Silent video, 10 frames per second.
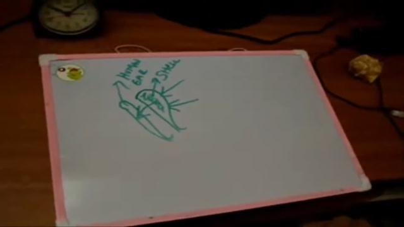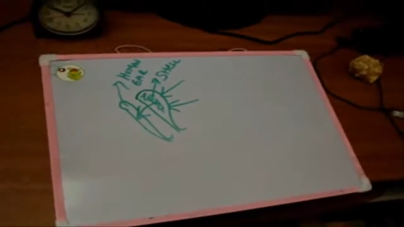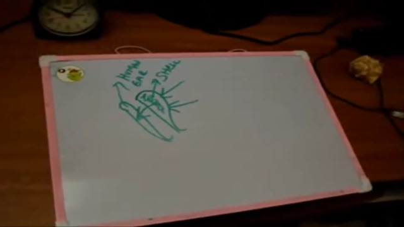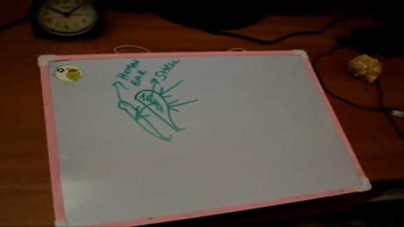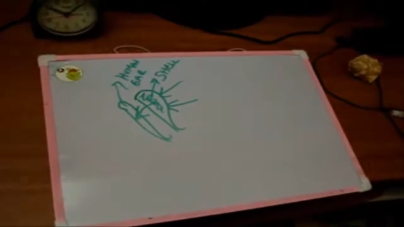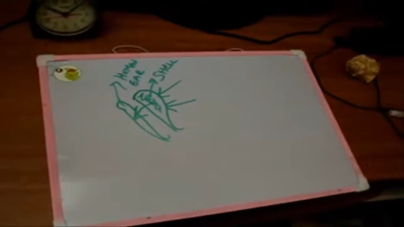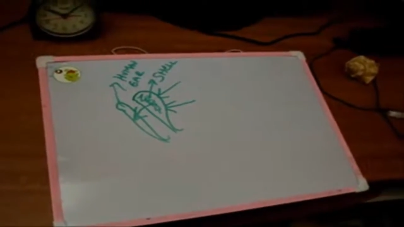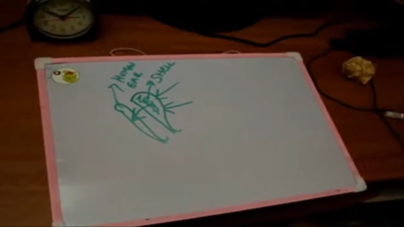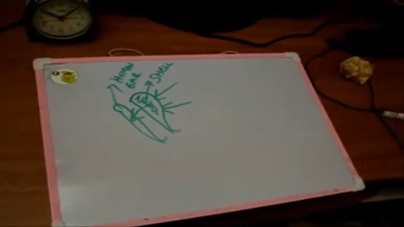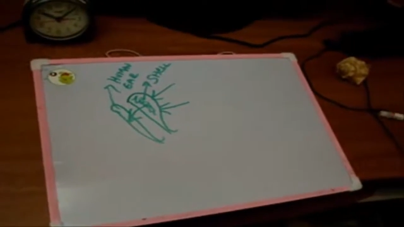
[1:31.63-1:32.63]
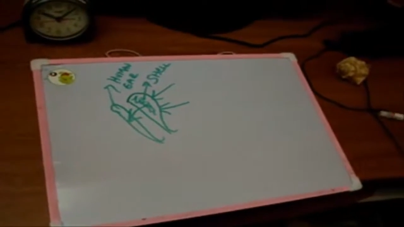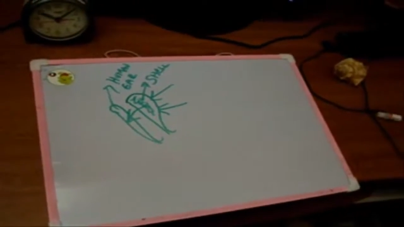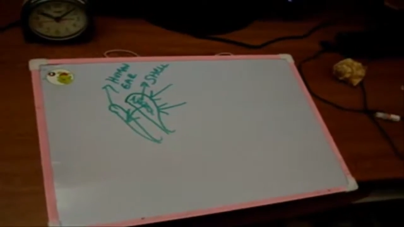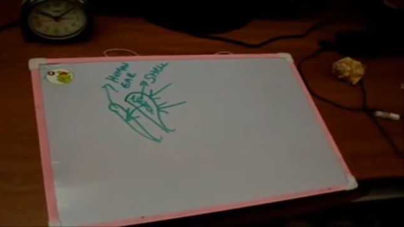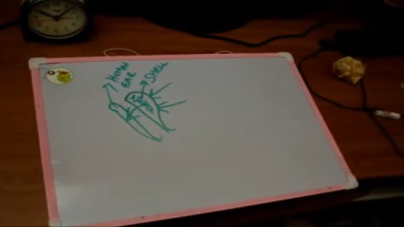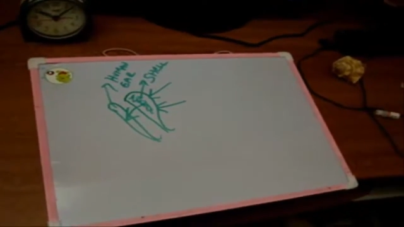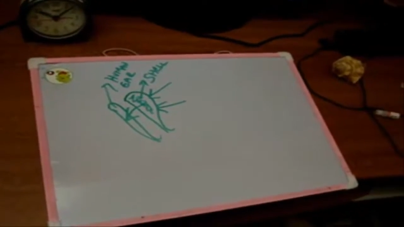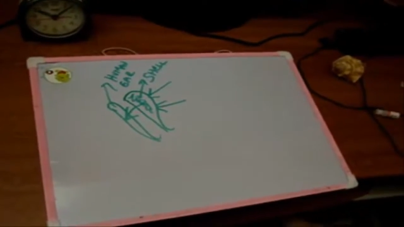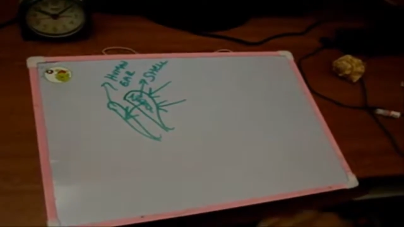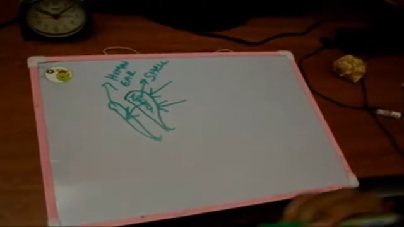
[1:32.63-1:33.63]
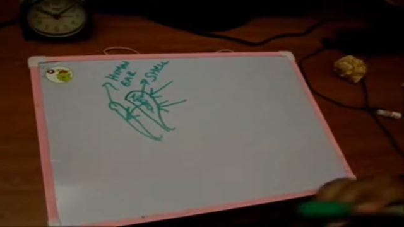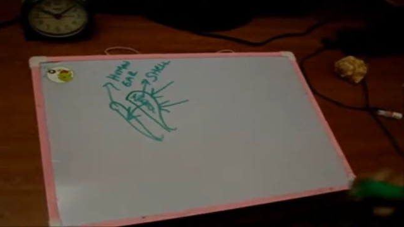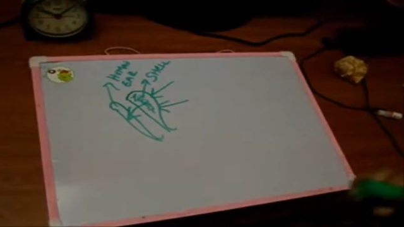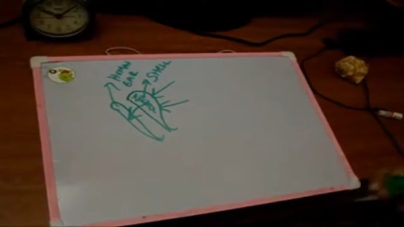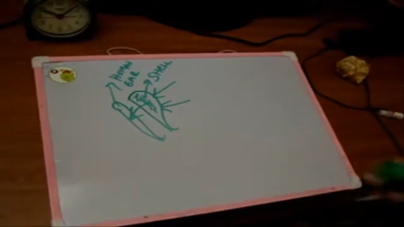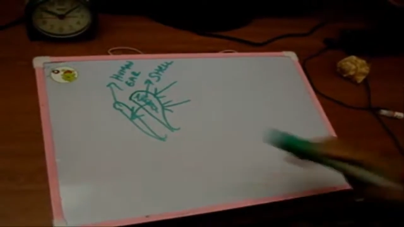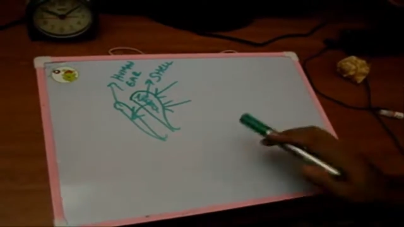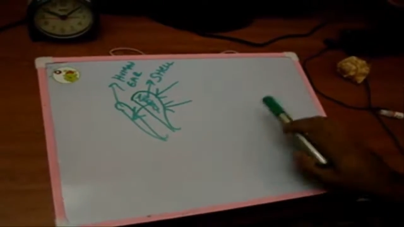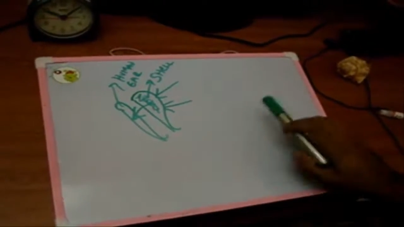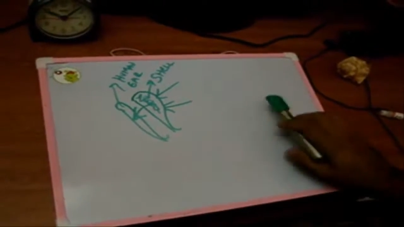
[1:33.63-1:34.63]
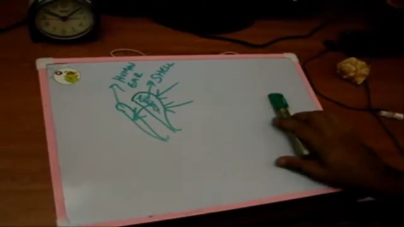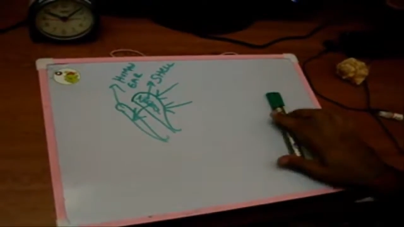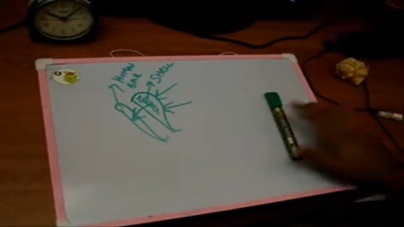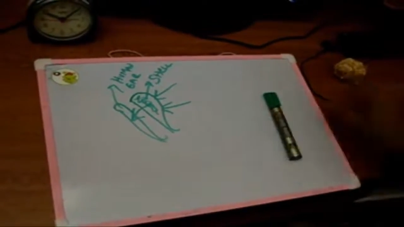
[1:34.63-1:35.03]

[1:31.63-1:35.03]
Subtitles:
[unreadable: no face in view]